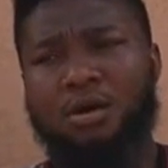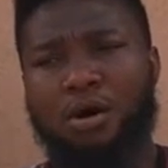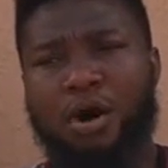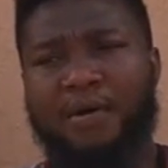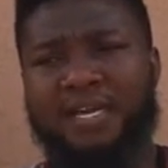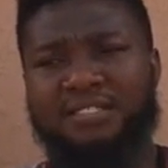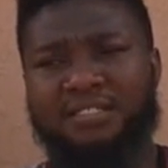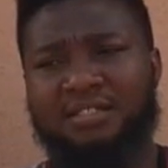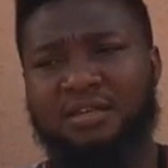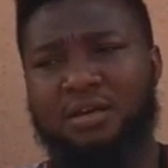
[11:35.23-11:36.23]
All right.
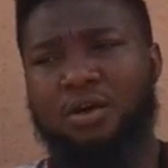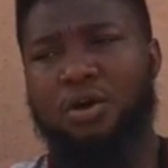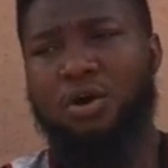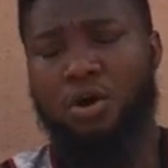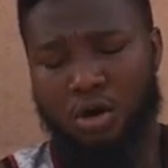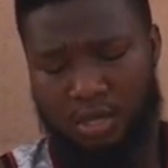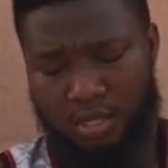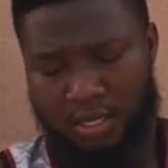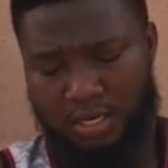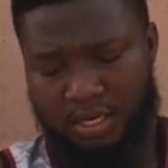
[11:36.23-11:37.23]

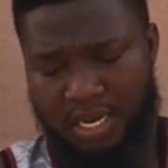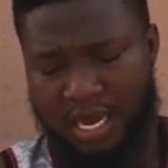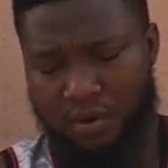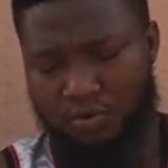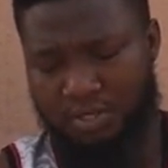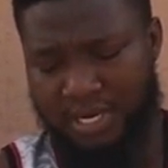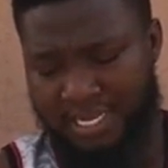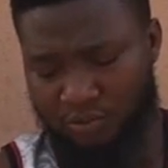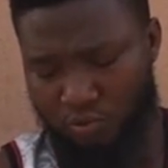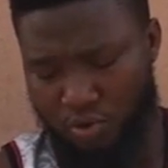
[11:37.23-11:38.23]
Now the
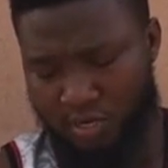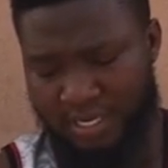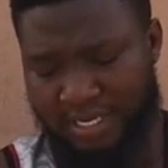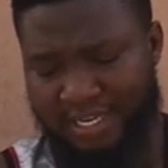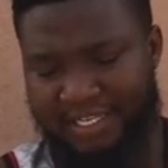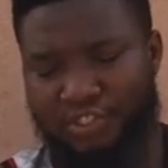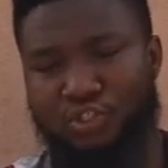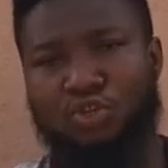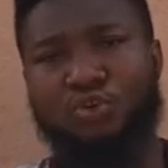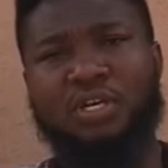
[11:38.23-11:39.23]
next one is
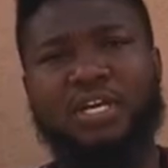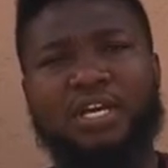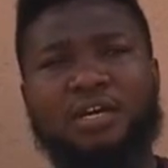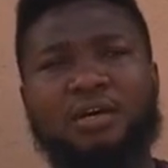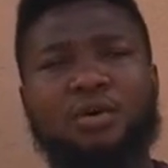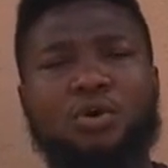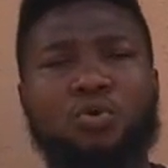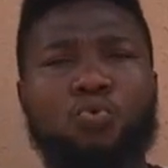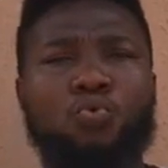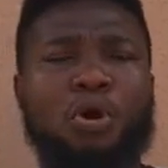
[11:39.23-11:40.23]
nuclear
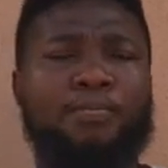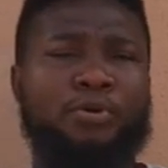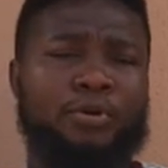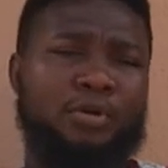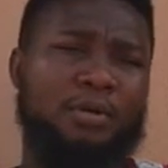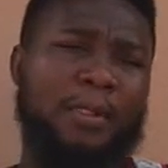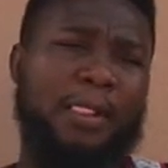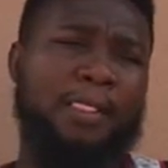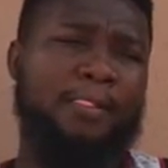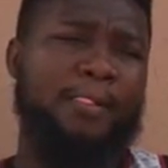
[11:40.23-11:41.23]
weapon.
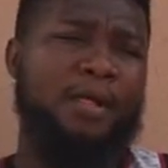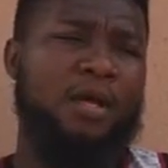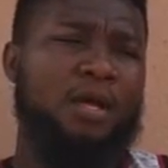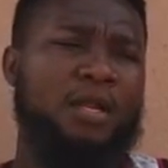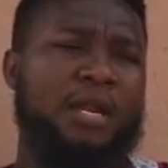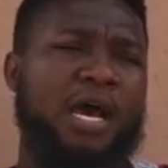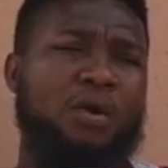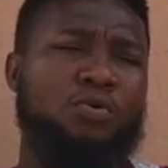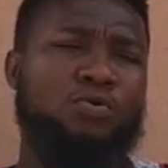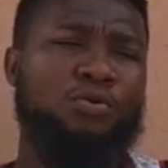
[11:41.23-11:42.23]

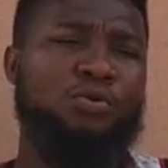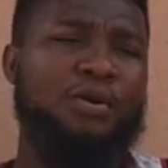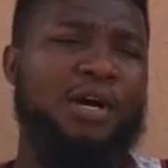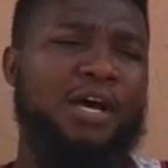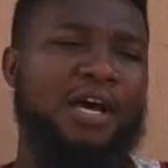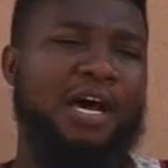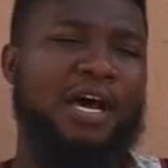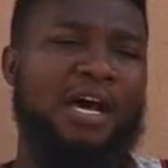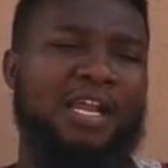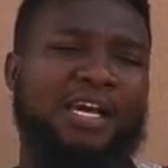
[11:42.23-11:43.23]
Now,
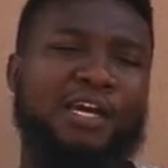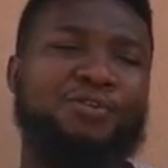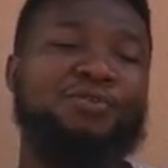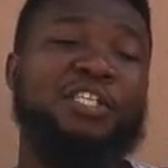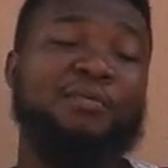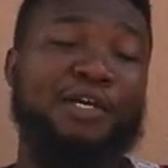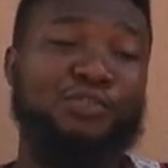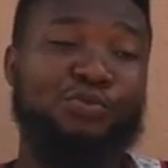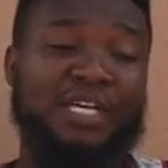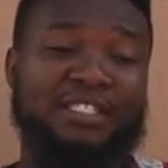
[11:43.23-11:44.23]
like I used to tell my
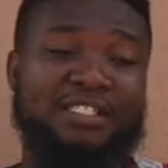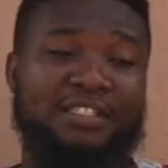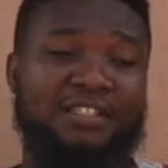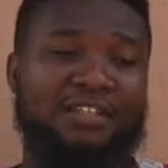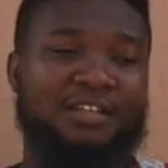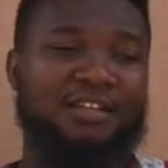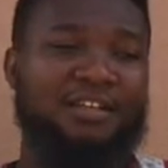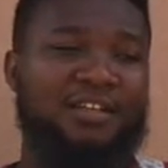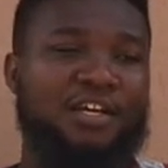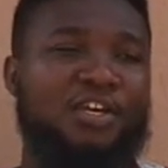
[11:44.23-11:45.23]
students,
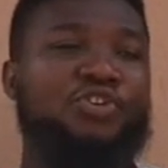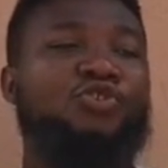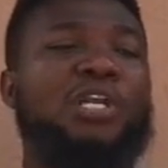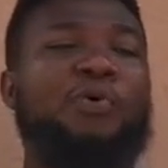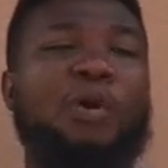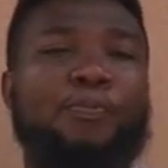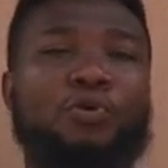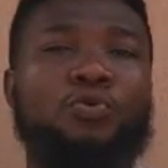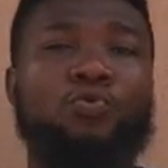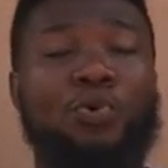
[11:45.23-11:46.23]
nuclear
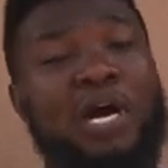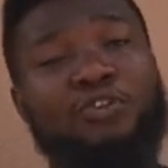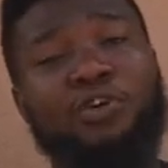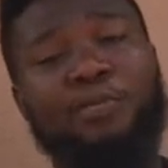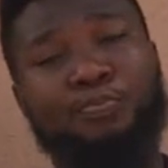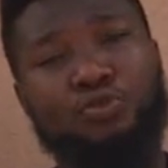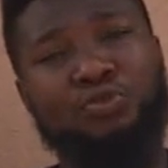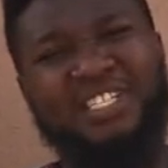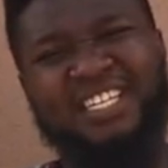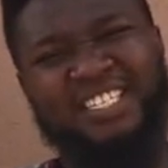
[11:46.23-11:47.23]
weapons were actually
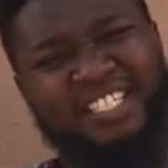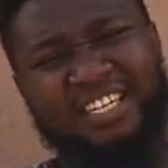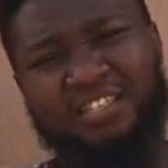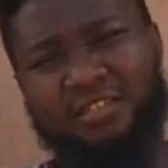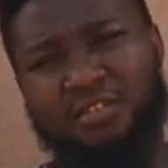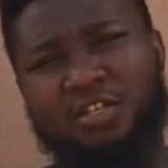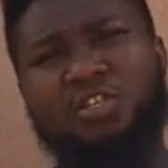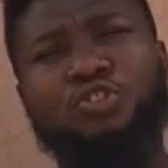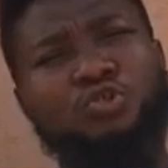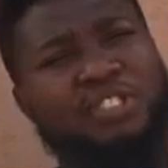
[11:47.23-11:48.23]
produced initially
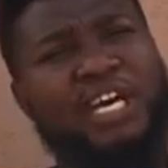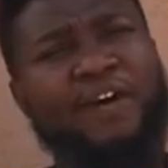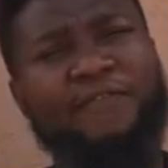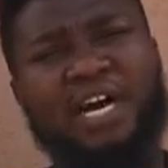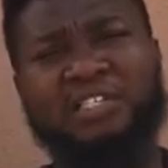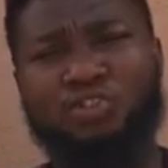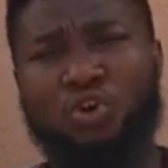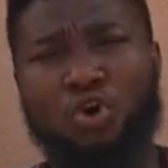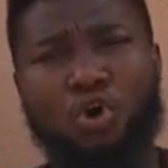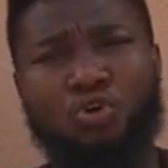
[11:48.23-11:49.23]
to serve as
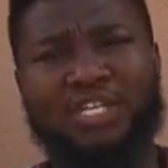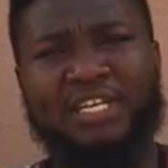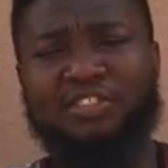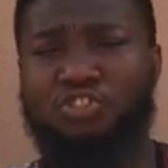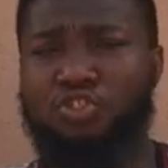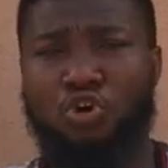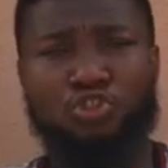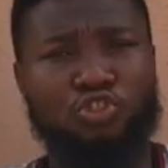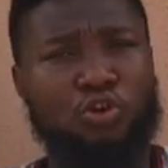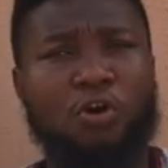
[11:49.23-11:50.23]
alternate
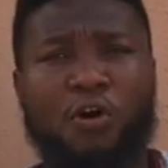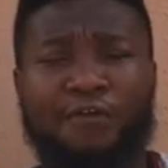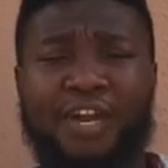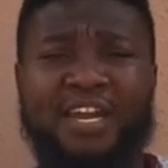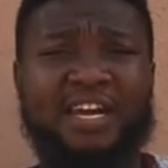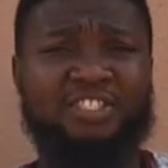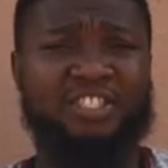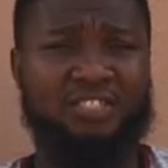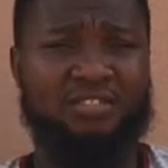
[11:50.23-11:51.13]
source of energy.